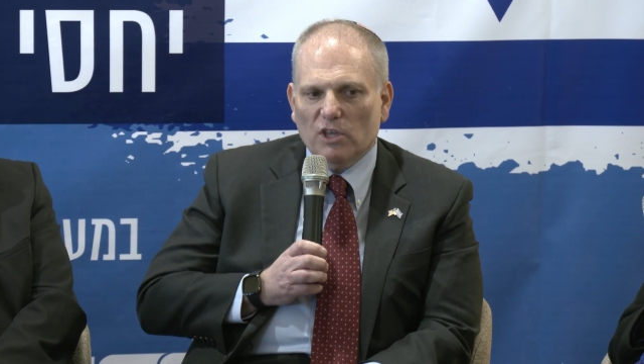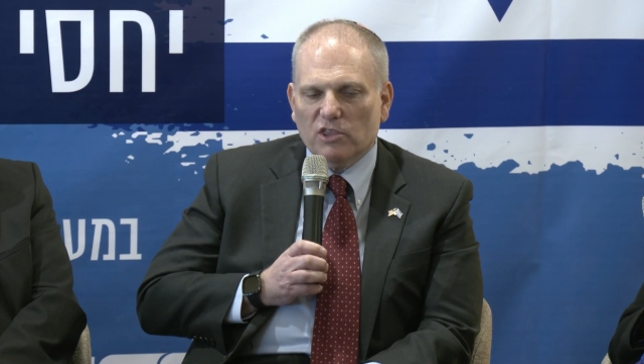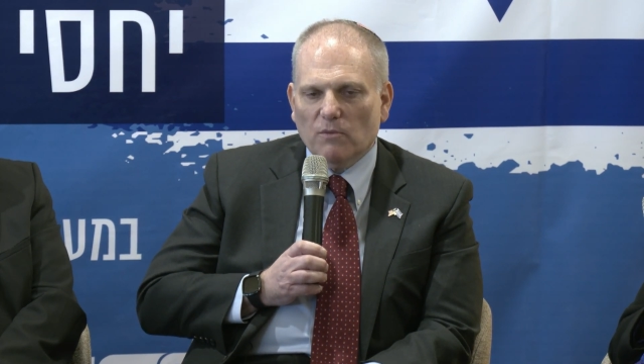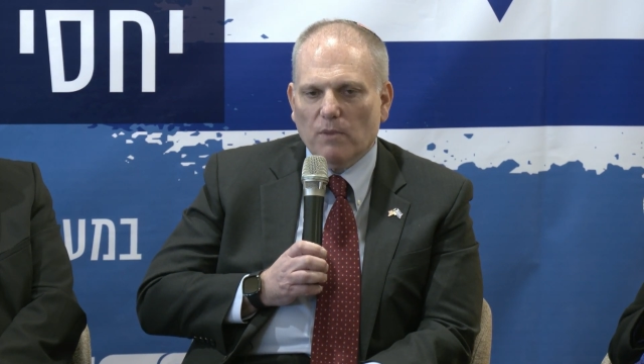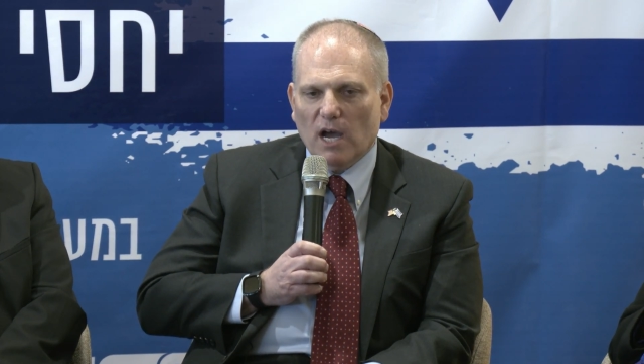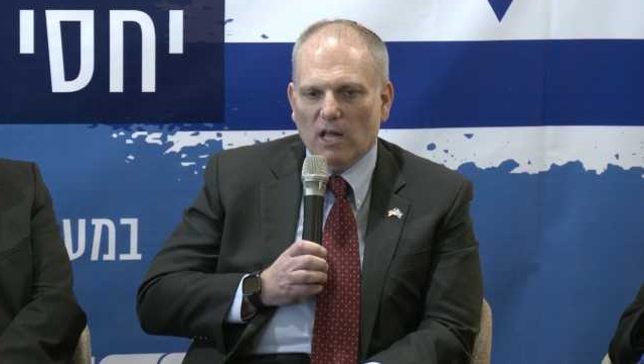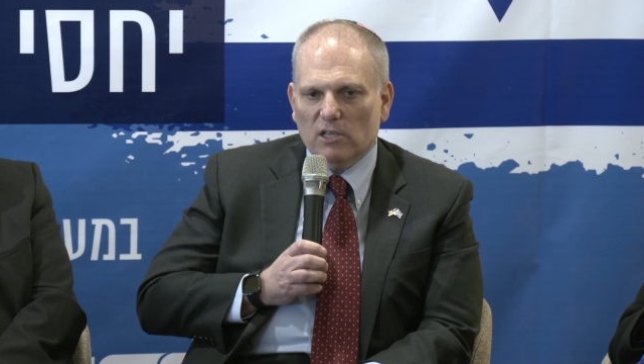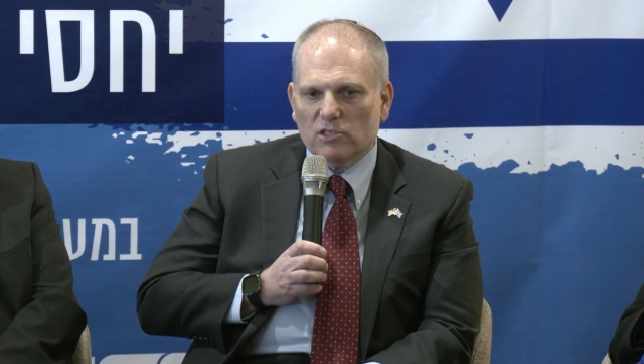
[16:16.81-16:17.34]

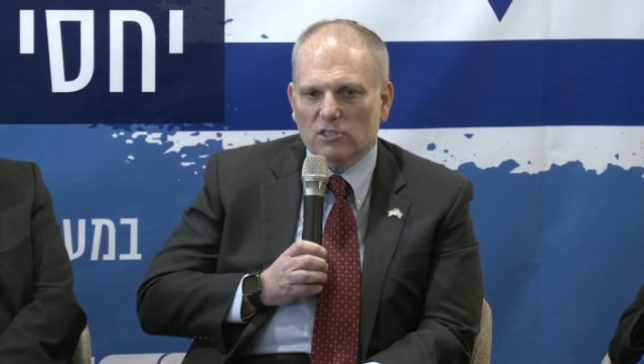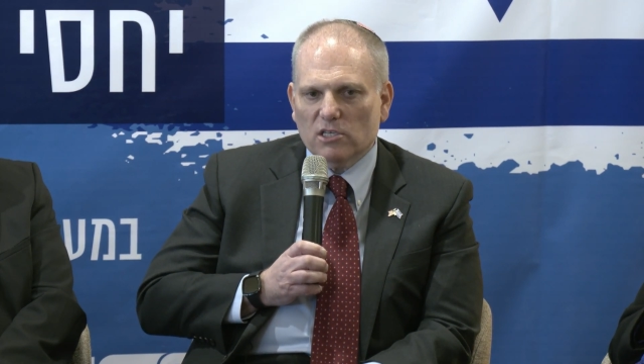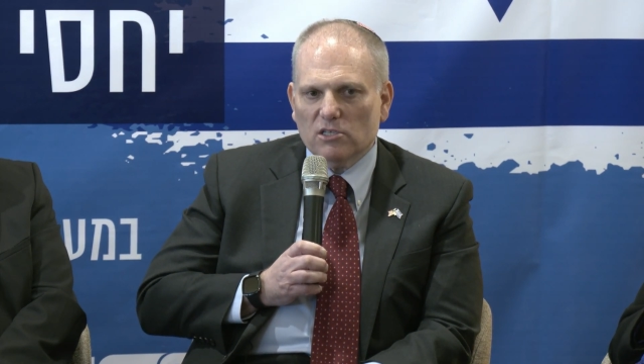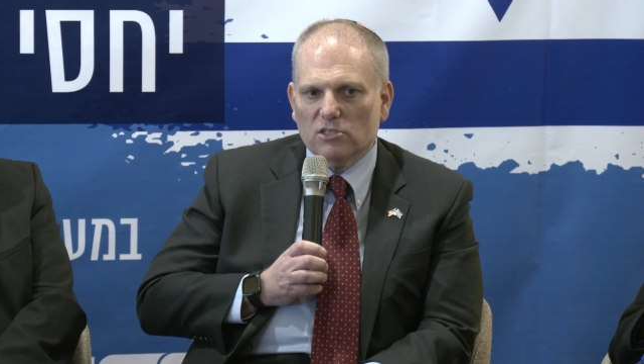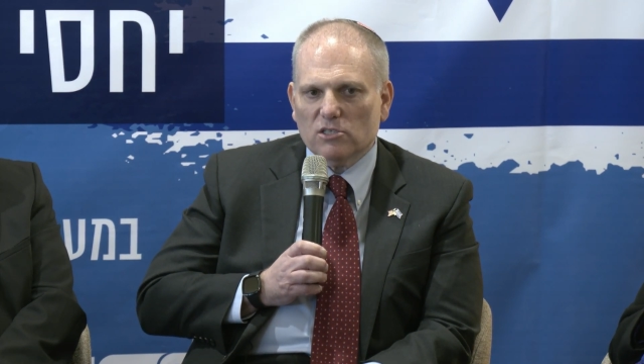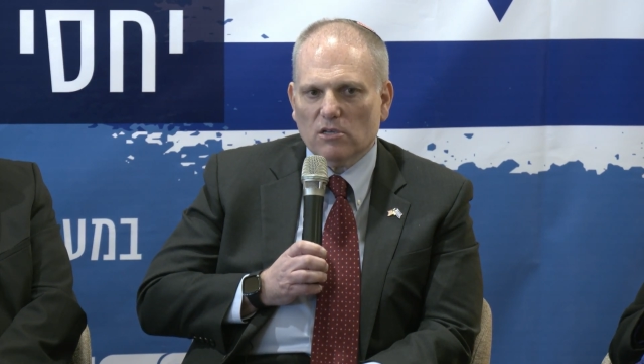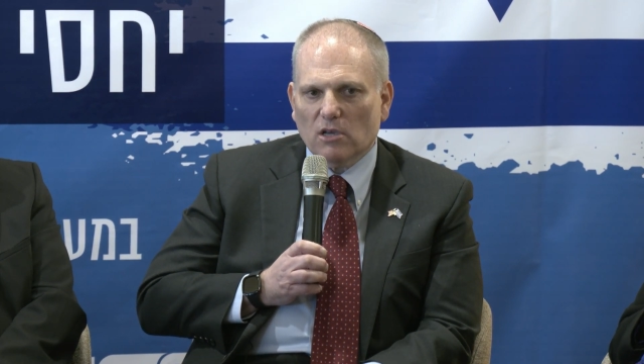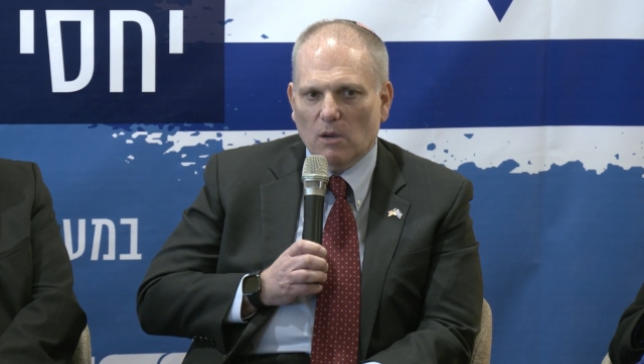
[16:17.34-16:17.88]
what the
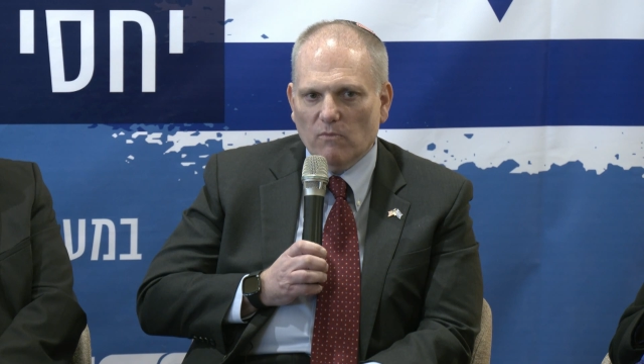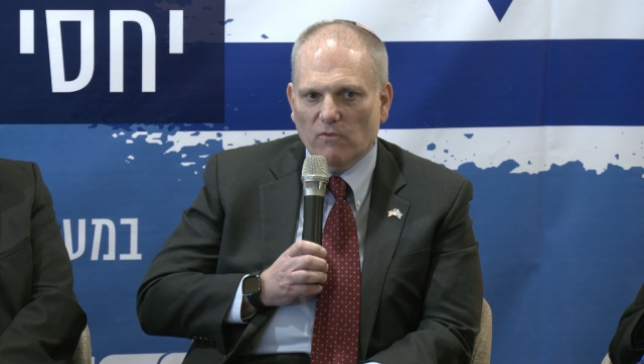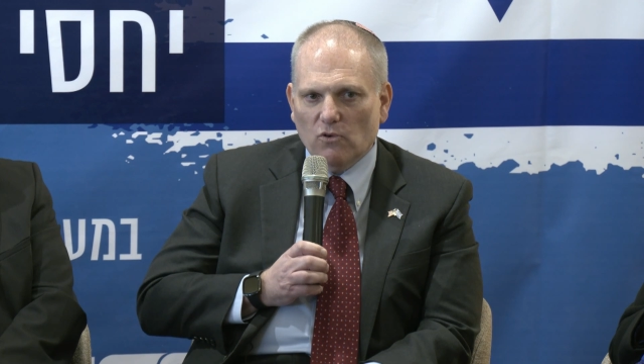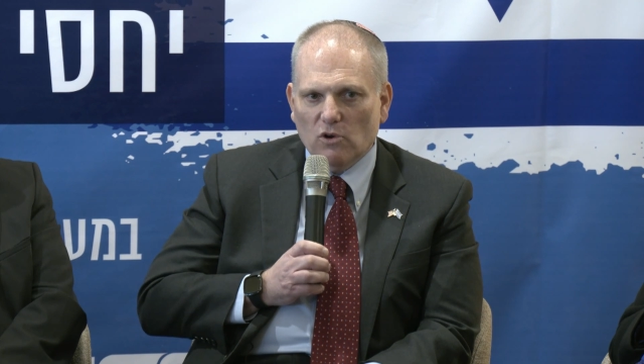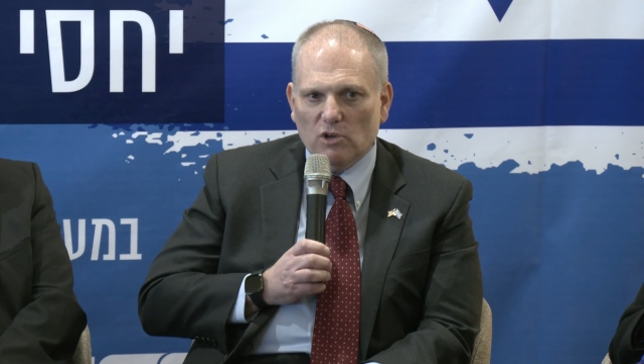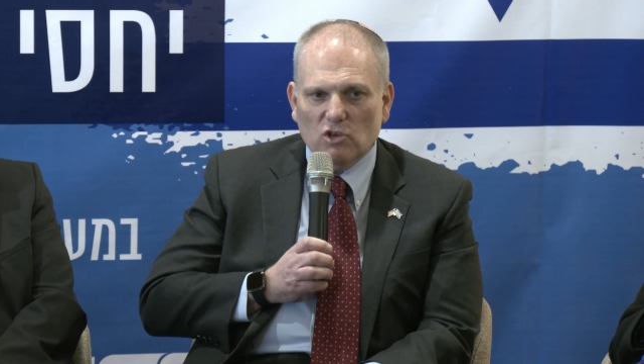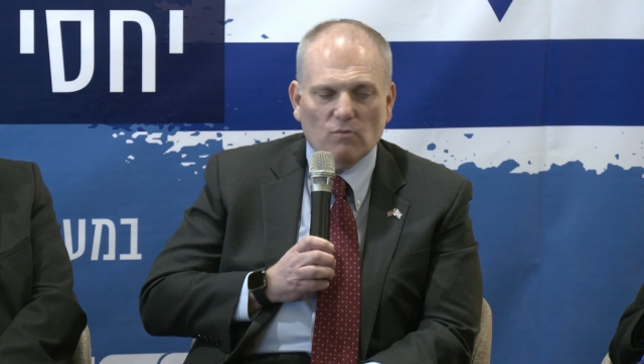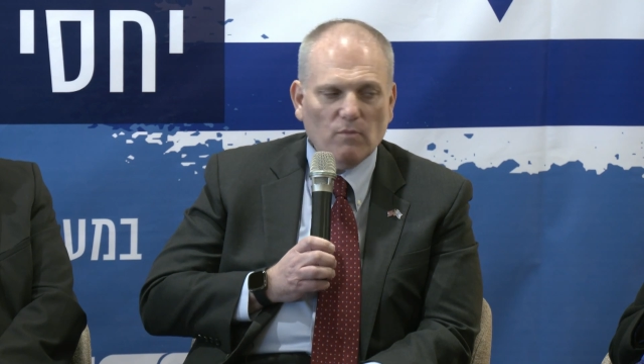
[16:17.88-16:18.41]
policies come for.